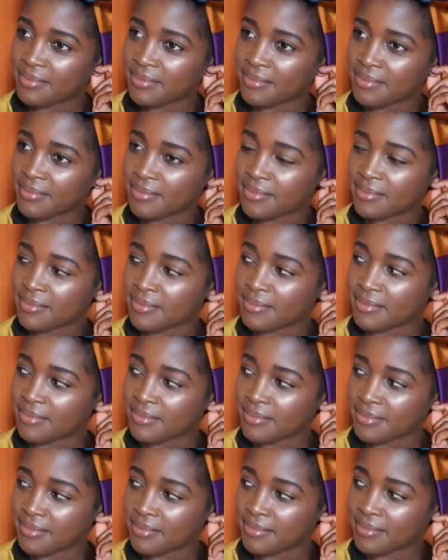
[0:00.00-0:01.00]

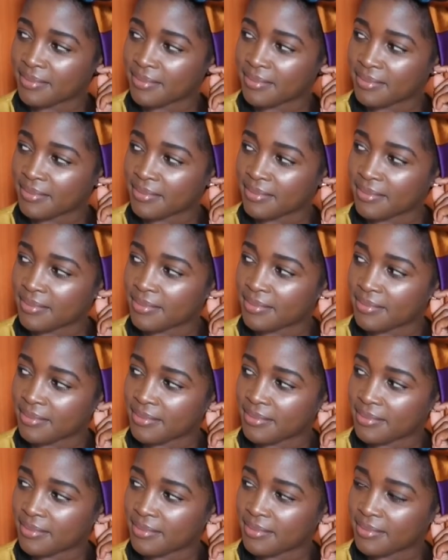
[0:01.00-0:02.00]

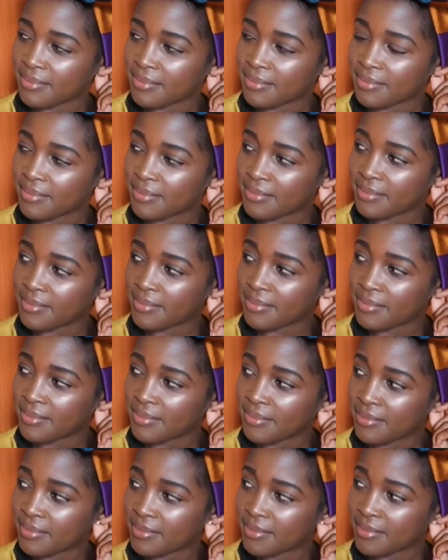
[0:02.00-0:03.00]

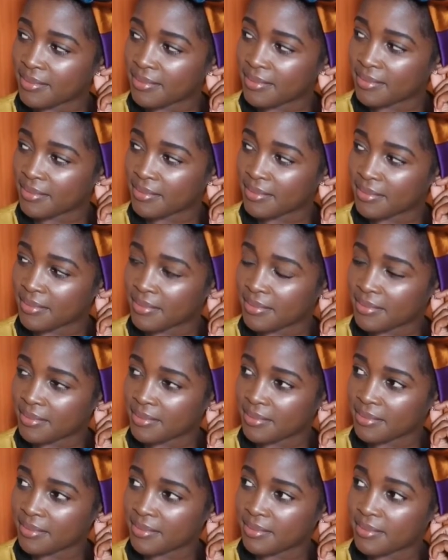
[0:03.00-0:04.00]

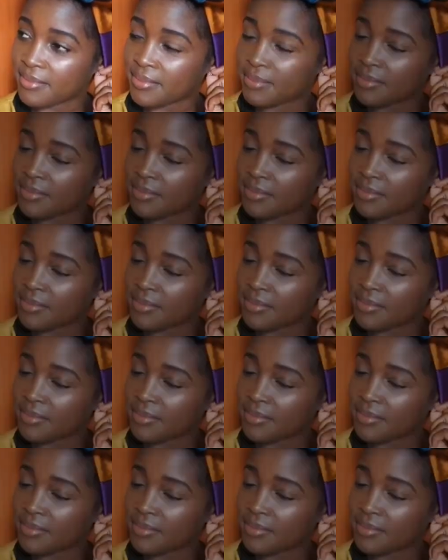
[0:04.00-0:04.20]
No words are spoken by the person on screen.